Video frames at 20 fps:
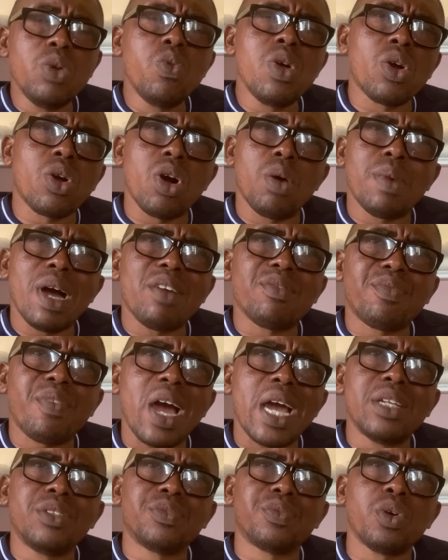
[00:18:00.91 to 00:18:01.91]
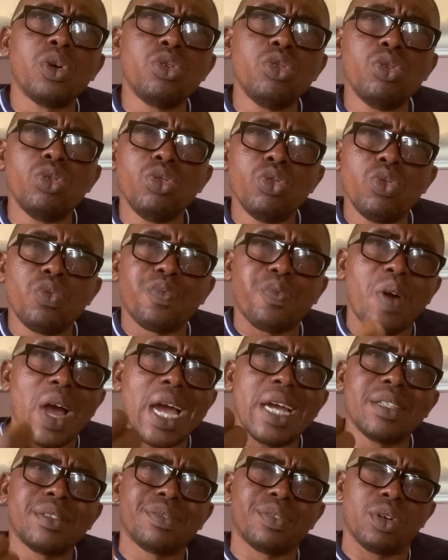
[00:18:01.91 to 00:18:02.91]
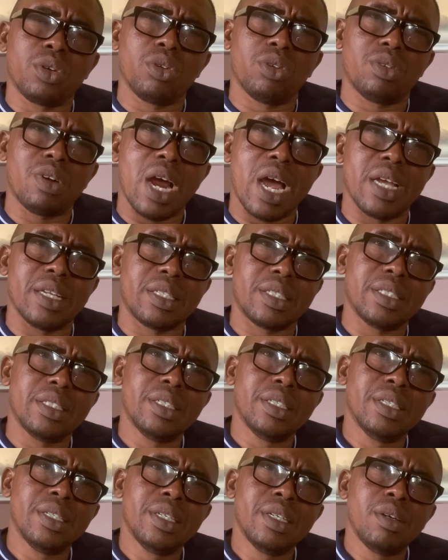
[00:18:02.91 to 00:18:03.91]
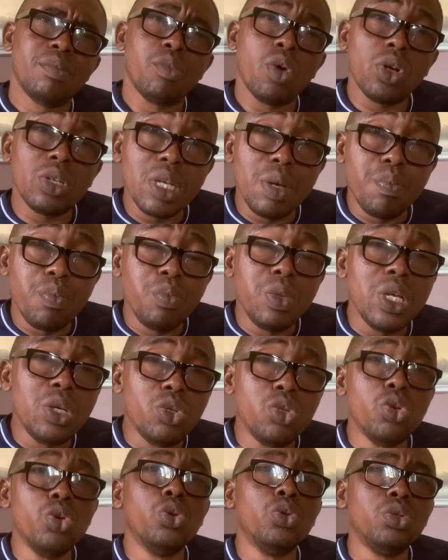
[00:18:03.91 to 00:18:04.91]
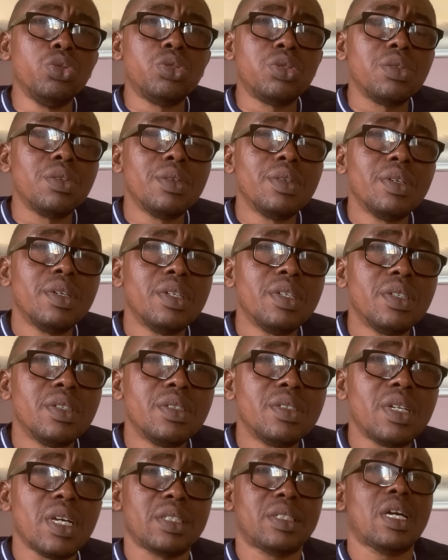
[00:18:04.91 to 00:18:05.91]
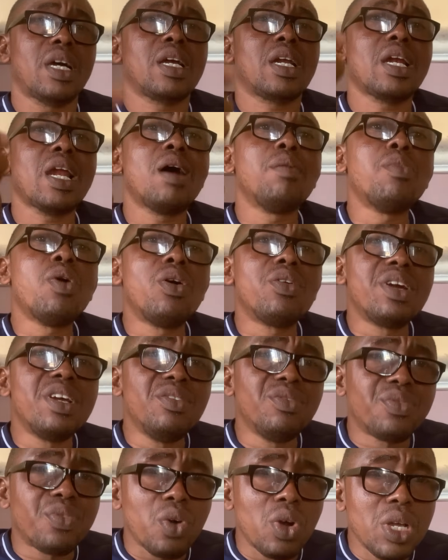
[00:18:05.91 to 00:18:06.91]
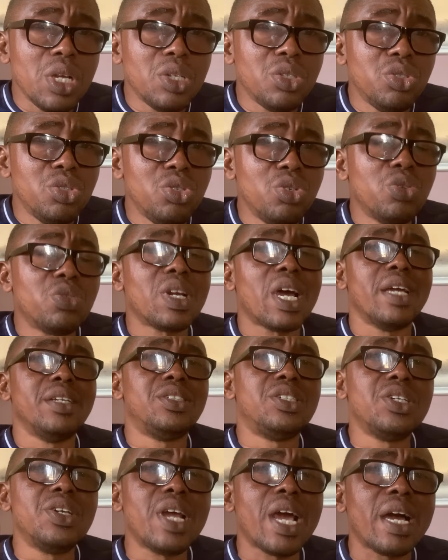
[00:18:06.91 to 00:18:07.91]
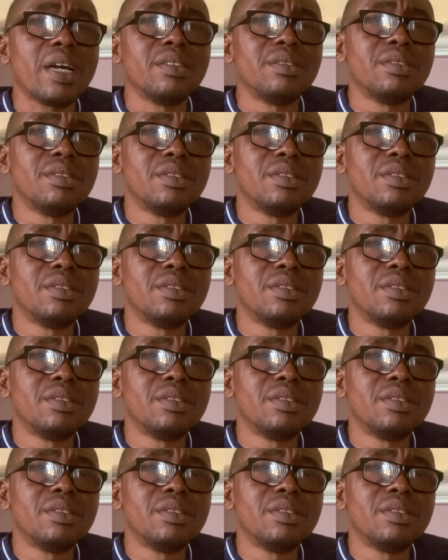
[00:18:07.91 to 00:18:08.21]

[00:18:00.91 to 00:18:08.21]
will come and fight for you. You fight for your right. But the youth that are clamoring for a new Nigeria,